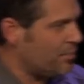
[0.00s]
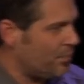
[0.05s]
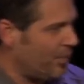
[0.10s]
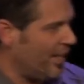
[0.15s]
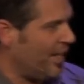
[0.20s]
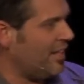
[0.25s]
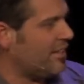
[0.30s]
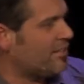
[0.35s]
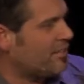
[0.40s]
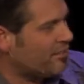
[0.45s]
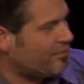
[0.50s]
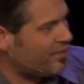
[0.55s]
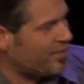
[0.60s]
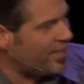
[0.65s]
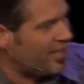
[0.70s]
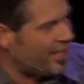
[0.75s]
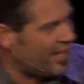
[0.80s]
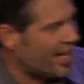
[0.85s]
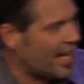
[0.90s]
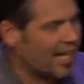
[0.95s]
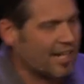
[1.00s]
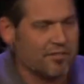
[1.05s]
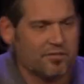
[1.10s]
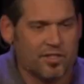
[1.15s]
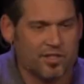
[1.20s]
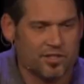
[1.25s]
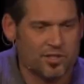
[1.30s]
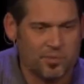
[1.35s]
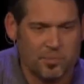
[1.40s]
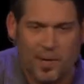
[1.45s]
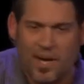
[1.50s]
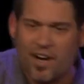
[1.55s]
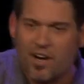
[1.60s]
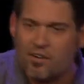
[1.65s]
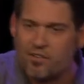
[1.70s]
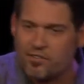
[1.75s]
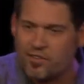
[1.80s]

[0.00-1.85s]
place of leading out of despair,